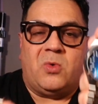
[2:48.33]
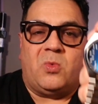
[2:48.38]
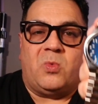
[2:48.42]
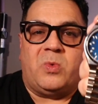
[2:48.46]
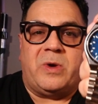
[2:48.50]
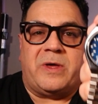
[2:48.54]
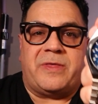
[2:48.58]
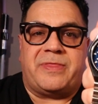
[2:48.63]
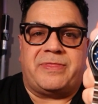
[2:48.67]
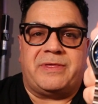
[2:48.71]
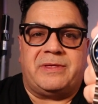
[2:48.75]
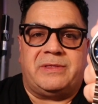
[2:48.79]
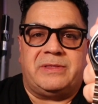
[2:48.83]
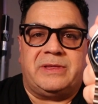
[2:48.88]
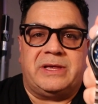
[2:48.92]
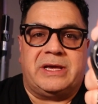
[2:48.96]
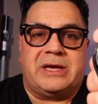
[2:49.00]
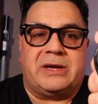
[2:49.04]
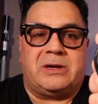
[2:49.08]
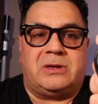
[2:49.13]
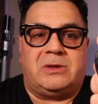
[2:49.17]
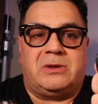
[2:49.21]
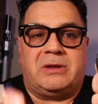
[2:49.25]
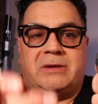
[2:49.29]
with the
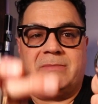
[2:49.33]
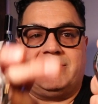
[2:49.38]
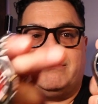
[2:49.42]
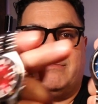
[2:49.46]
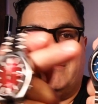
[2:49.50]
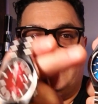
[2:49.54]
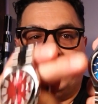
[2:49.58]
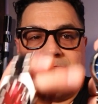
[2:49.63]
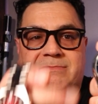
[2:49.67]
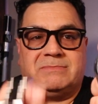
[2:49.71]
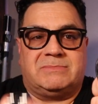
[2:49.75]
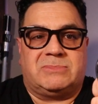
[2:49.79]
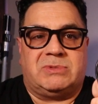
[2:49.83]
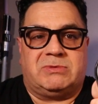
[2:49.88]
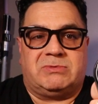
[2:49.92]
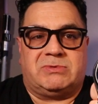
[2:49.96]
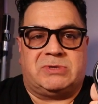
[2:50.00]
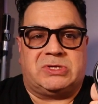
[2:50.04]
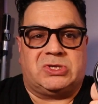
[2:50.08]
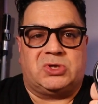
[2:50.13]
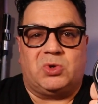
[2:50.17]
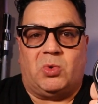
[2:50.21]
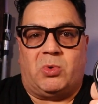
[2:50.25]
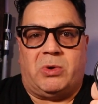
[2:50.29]
little
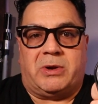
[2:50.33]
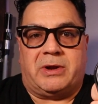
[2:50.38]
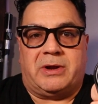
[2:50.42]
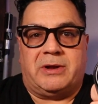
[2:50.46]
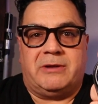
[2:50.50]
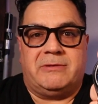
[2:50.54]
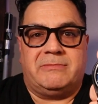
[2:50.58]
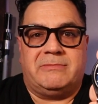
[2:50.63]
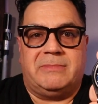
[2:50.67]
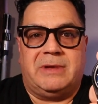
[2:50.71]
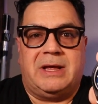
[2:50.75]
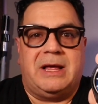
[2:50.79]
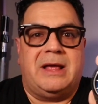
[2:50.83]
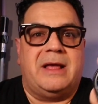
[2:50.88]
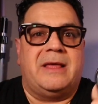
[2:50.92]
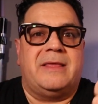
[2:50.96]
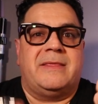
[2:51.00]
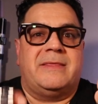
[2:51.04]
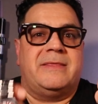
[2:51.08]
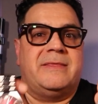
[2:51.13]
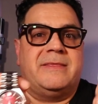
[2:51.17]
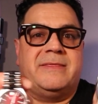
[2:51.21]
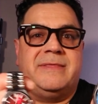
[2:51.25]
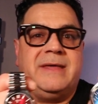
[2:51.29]
sword.
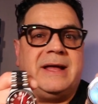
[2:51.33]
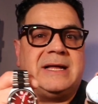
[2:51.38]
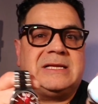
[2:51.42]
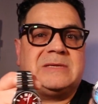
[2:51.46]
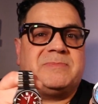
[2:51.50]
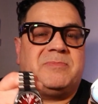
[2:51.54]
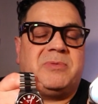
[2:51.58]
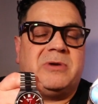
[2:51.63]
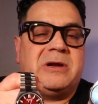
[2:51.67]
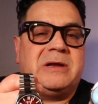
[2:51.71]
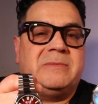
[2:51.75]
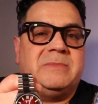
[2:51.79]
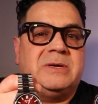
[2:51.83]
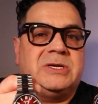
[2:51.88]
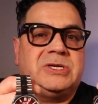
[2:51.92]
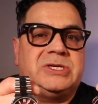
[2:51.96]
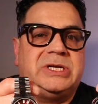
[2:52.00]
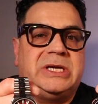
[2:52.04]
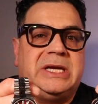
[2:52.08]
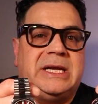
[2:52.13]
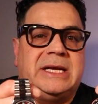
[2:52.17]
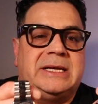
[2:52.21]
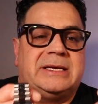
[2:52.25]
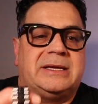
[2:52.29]
That's pretty
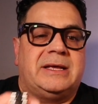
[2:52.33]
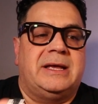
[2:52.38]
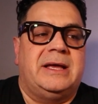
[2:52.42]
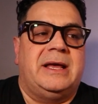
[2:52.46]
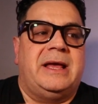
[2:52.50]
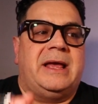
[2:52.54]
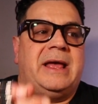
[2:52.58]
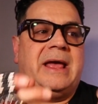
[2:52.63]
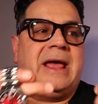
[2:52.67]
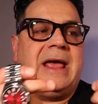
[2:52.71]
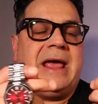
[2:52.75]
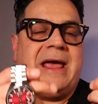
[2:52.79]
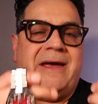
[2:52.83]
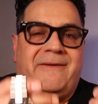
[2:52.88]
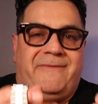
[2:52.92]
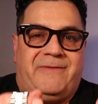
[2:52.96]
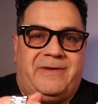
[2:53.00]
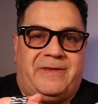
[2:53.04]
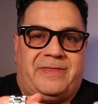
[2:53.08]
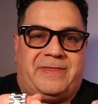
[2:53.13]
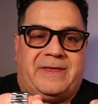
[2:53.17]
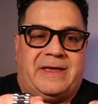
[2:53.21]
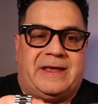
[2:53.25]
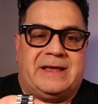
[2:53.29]
much it.
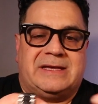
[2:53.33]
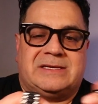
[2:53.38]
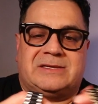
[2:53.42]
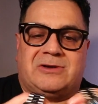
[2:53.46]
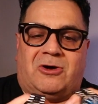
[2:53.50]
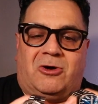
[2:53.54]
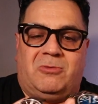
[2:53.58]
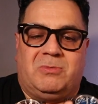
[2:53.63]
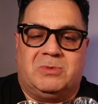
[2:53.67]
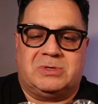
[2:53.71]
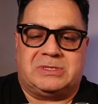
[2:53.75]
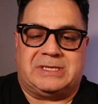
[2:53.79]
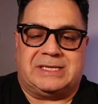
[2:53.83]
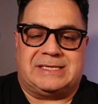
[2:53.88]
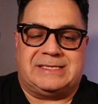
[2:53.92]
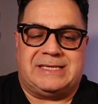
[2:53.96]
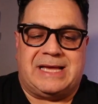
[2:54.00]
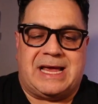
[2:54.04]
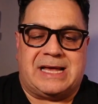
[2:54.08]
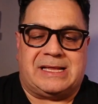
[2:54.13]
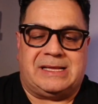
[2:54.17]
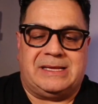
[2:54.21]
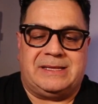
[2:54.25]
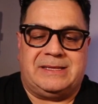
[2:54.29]
Everything is almost
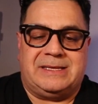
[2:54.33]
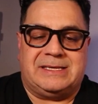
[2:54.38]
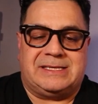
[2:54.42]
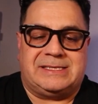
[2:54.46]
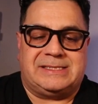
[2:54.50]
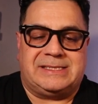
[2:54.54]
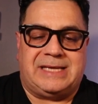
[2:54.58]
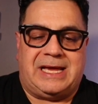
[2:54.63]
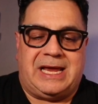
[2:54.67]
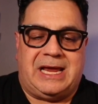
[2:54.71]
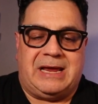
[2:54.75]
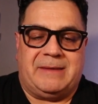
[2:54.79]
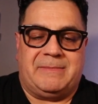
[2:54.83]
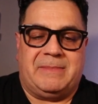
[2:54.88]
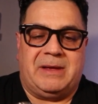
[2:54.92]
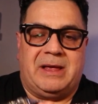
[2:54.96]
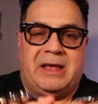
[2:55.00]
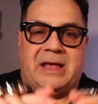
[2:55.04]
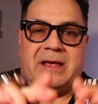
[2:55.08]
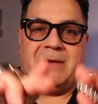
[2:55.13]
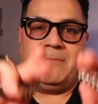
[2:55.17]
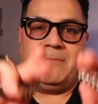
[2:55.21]
exactly the same.